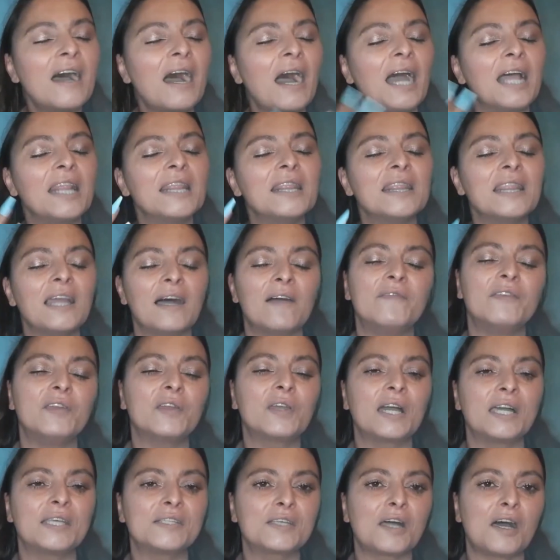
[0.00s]
I love you
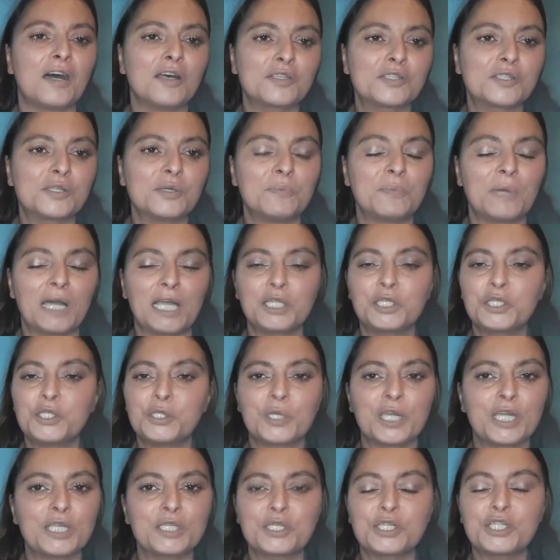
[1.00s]
guys all so much.
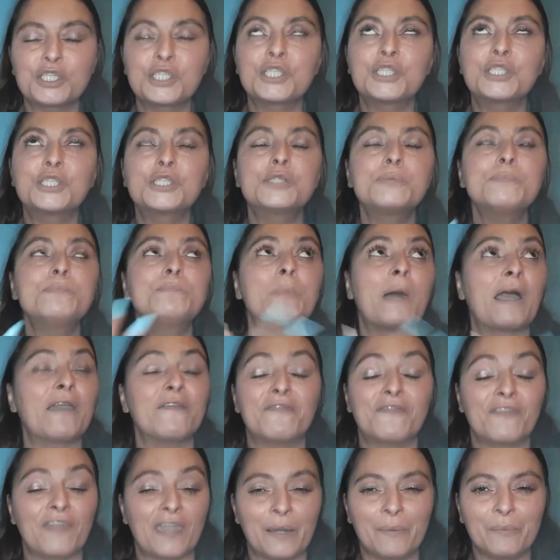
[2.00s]
You guys are my
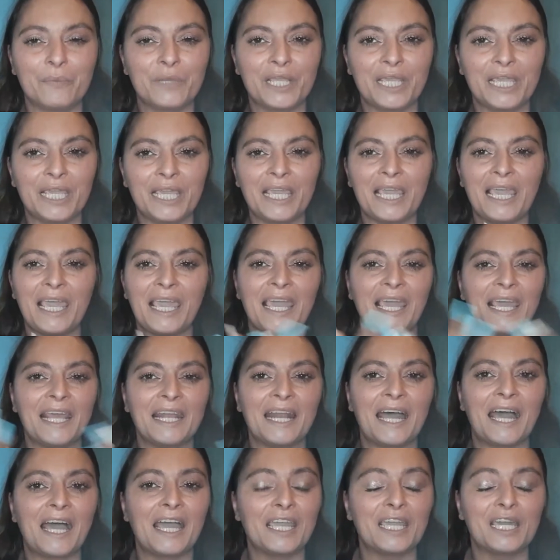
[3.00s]
family,
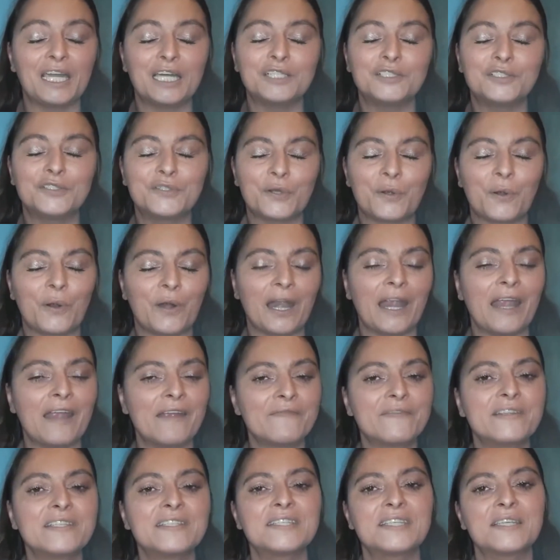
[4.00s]
and I adore
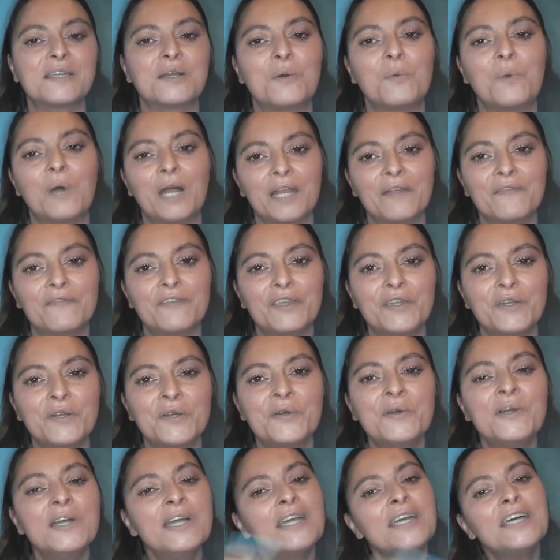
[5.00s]
every single one of
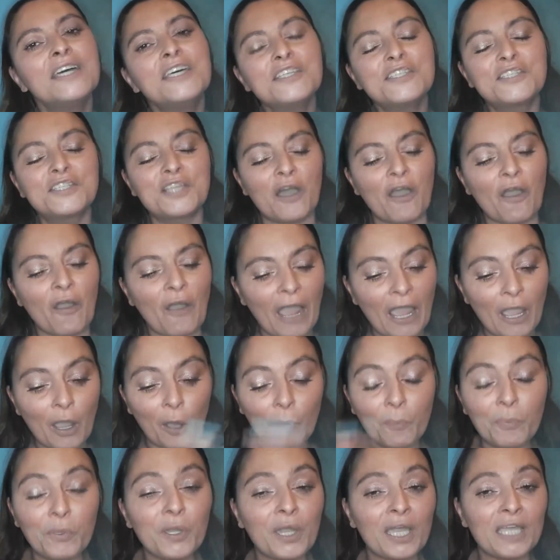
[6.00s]
you. So I
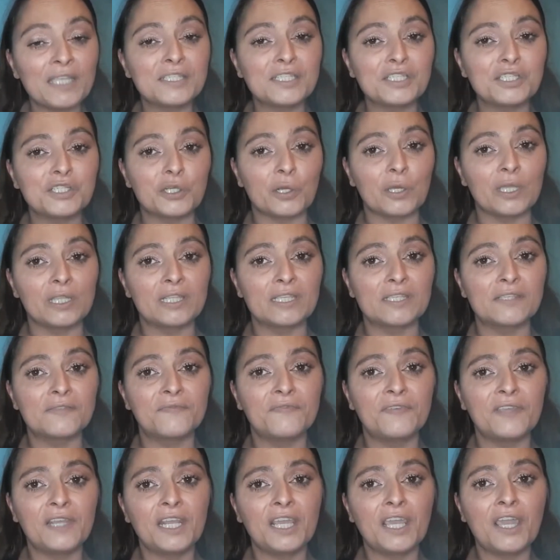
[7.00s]
hope you guys enjoyed this
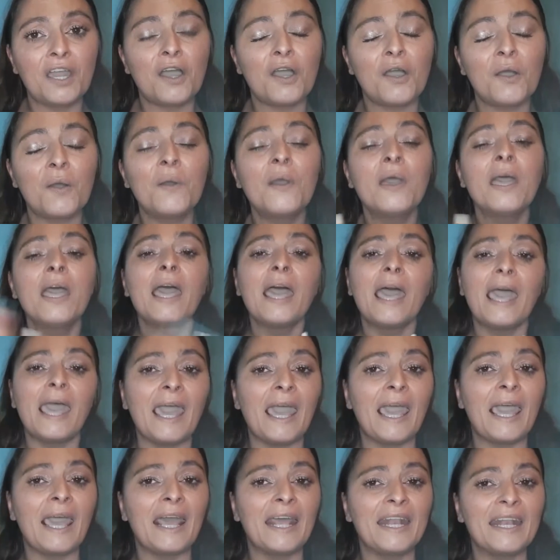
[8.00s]
video,
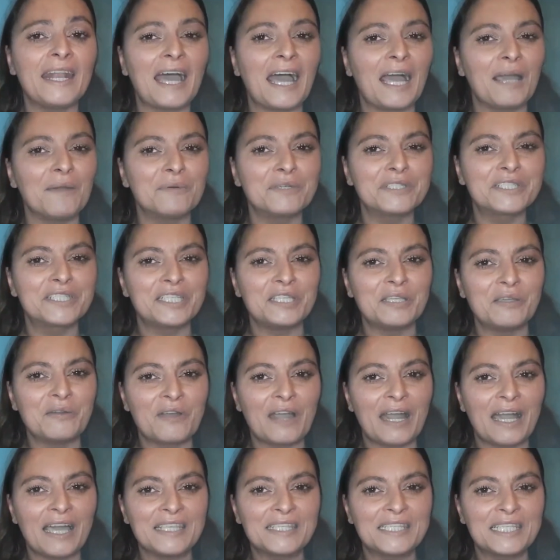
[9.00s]
and I will see you
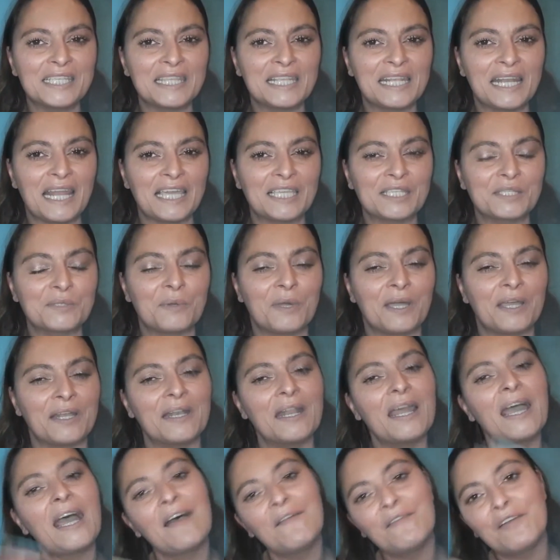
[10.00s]
guys in the next
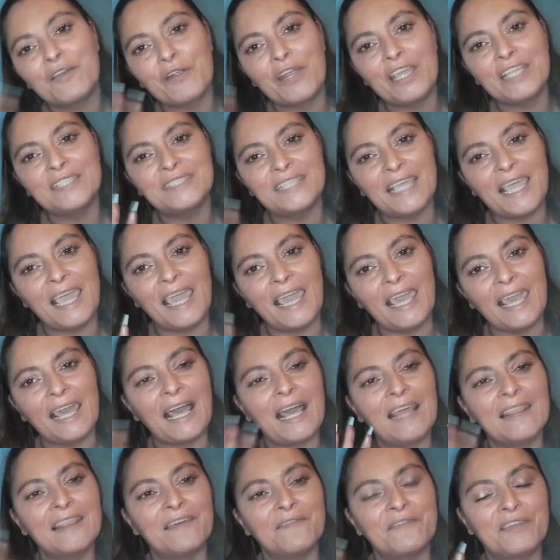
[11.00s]
one. Have a great day.
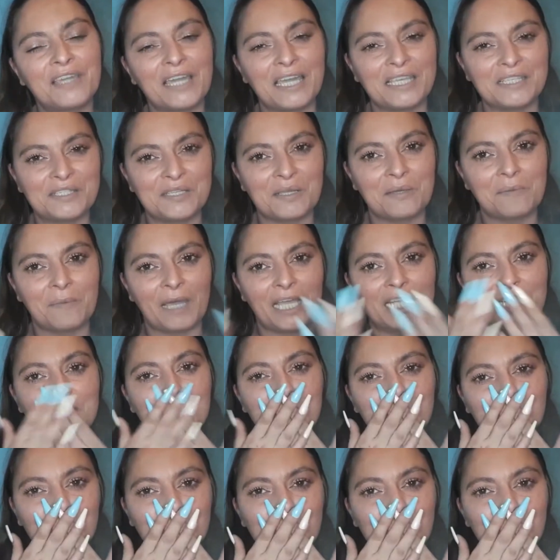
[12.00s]
I love you guys so much.